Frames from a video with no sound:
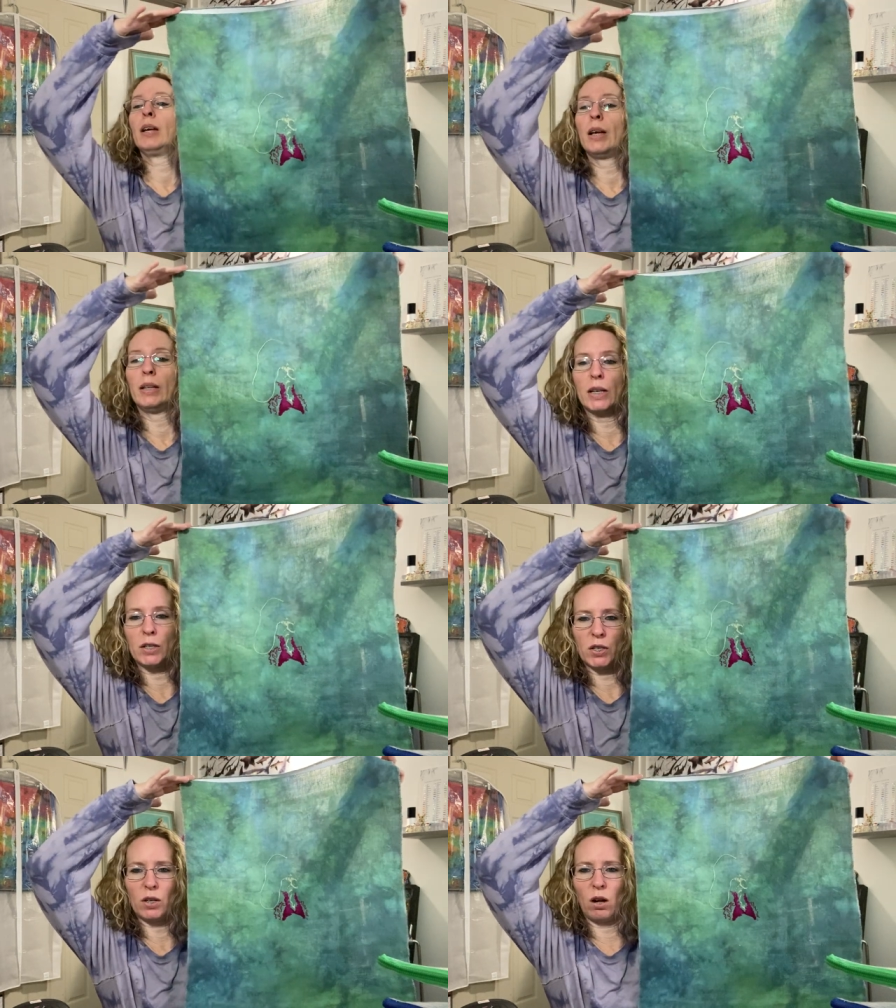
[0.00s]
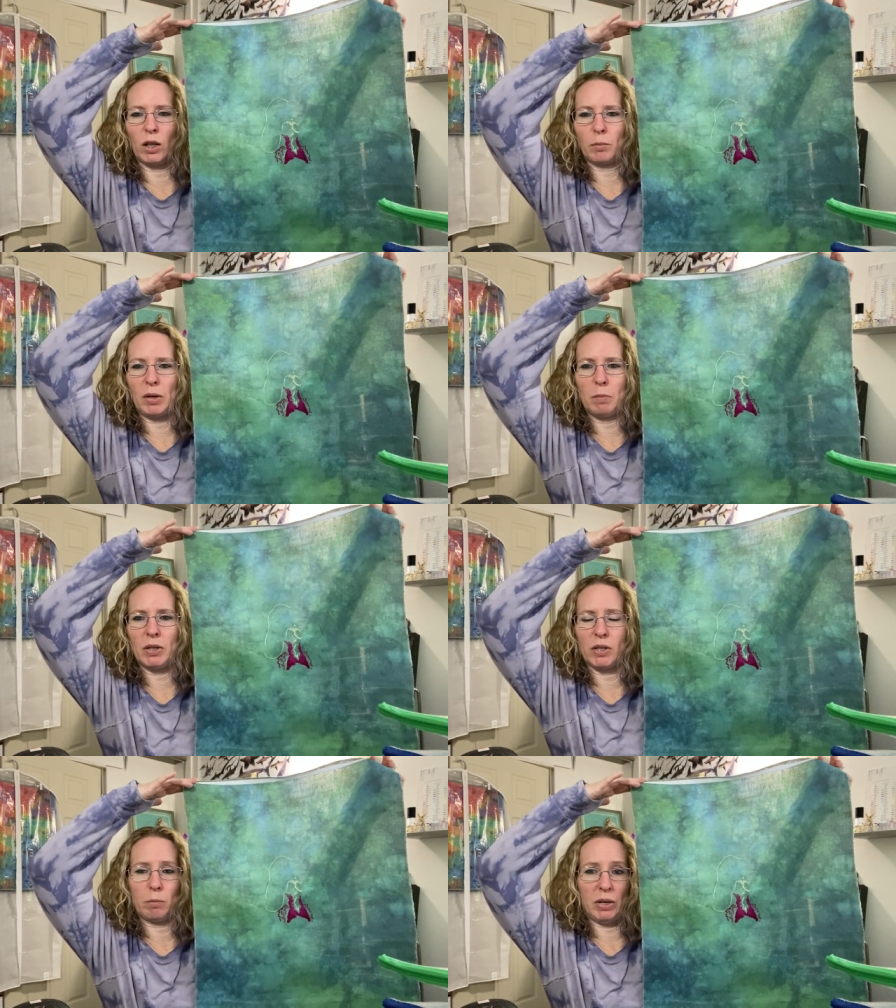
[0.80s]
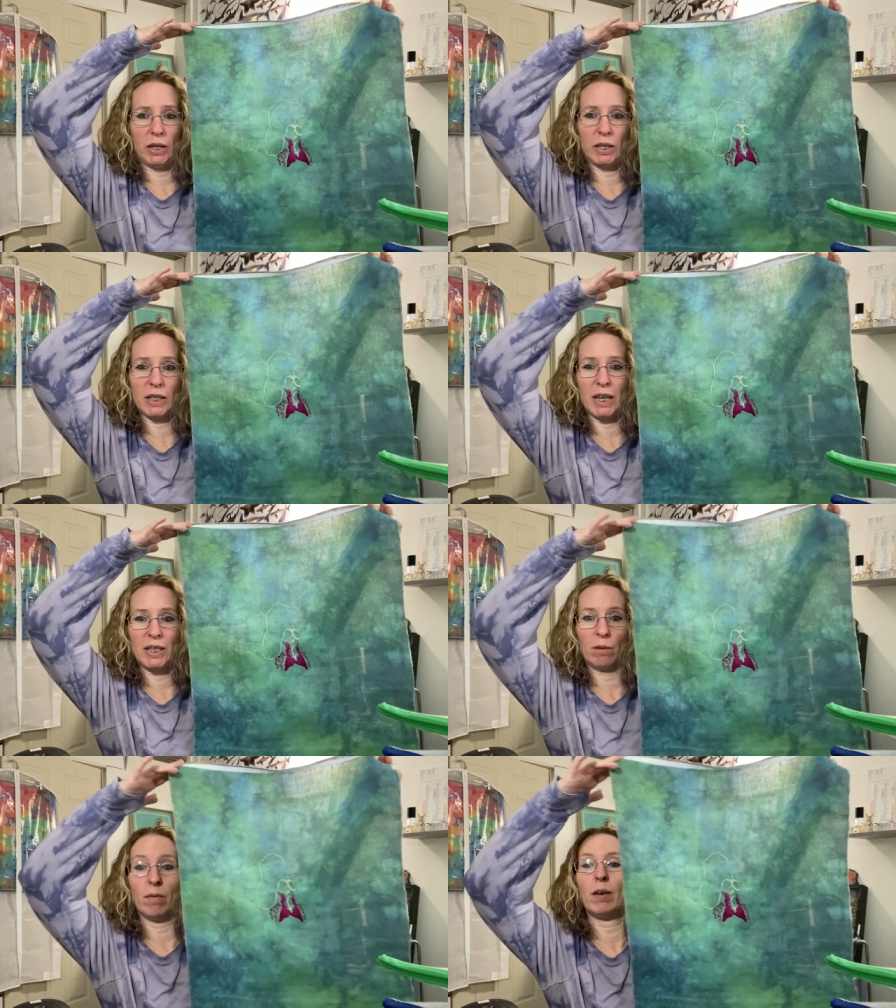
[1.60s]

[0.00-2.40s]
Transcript: and that's stalling me because I'm being indecisive.